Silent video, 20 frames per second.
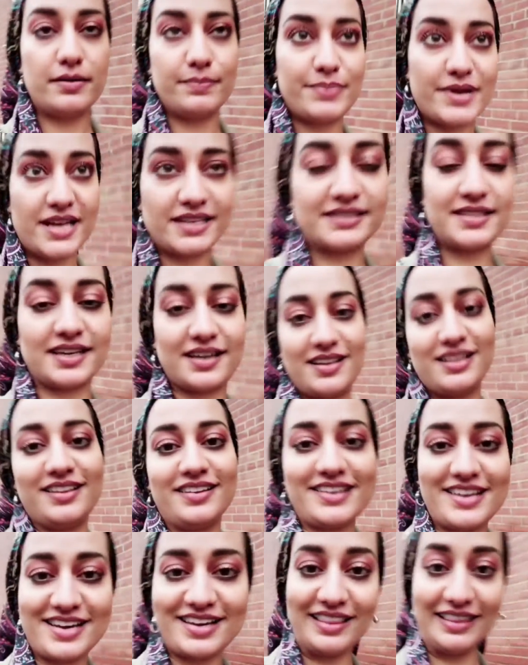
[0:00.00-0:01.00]

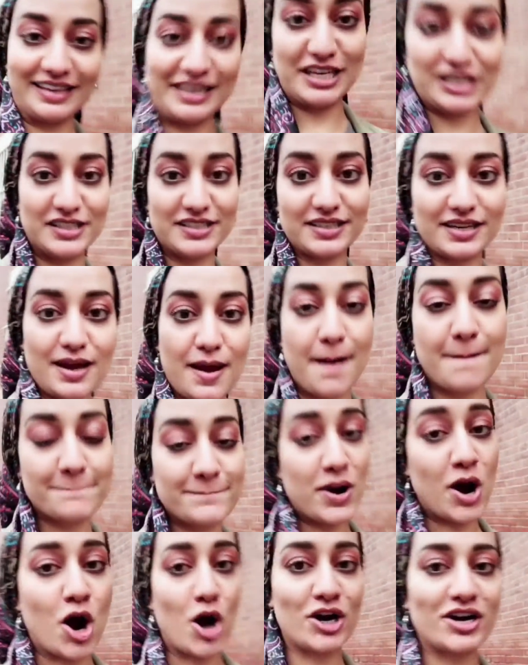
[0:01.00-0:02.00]
basically cleaned
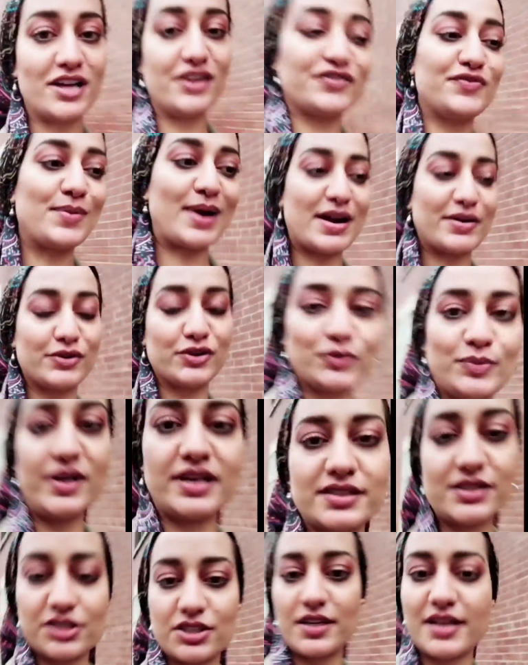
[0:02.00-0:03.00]
part of my room
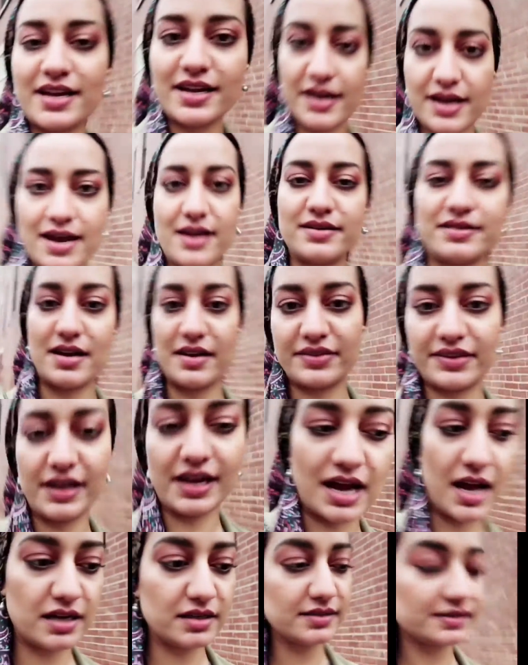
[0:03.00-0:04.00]
yesterday and nothing
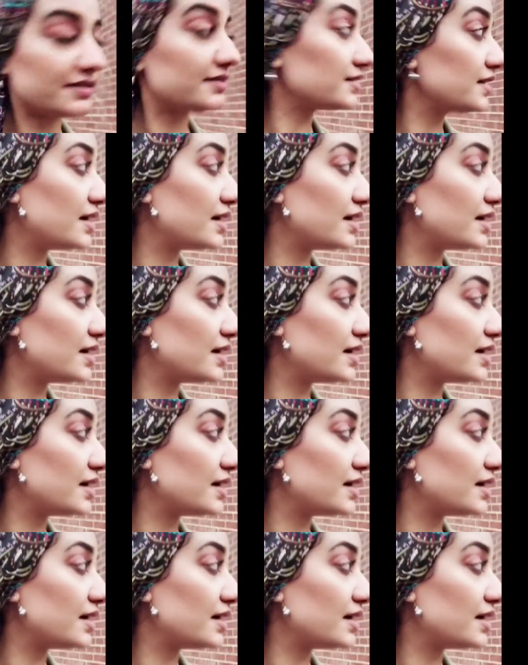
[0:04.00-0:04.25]
else.